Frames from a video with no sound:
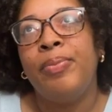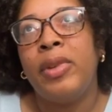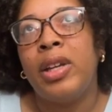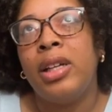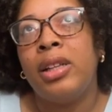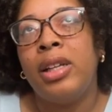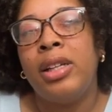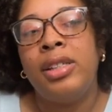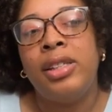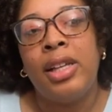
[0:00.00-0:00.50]

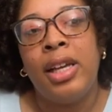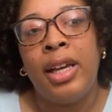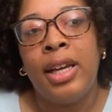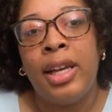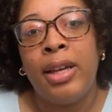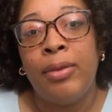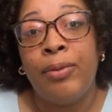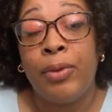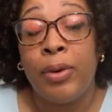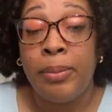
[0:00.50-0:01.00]
Let's say
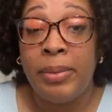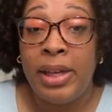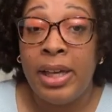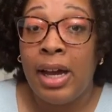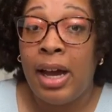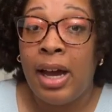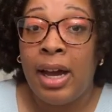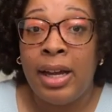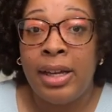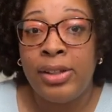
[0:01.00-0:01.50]
for me,
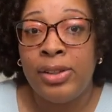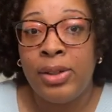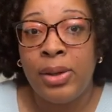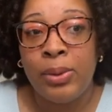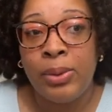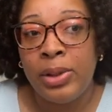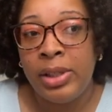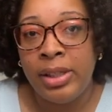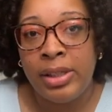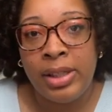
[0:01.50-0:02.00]
I
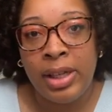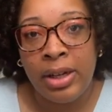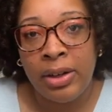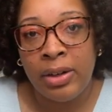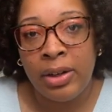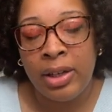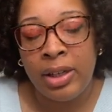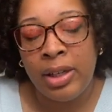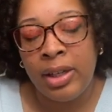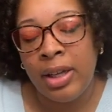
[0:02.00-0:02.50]
don't eat
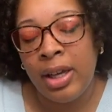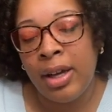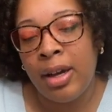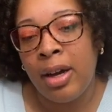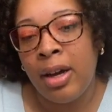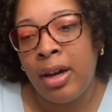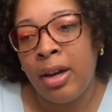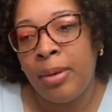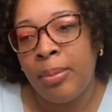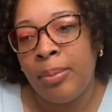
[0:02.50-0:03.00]
dairy,
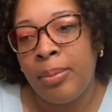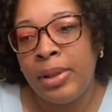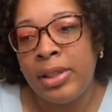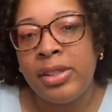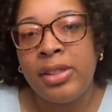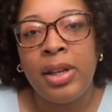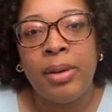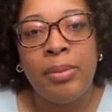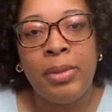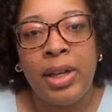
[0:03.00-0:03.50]
but
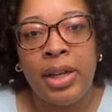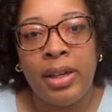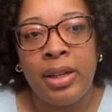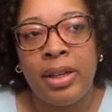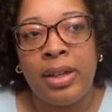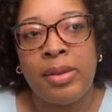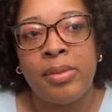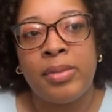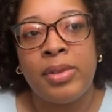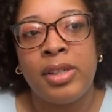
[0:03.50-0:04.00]

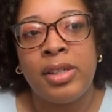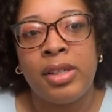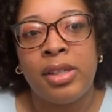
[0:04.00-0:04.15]
sometimes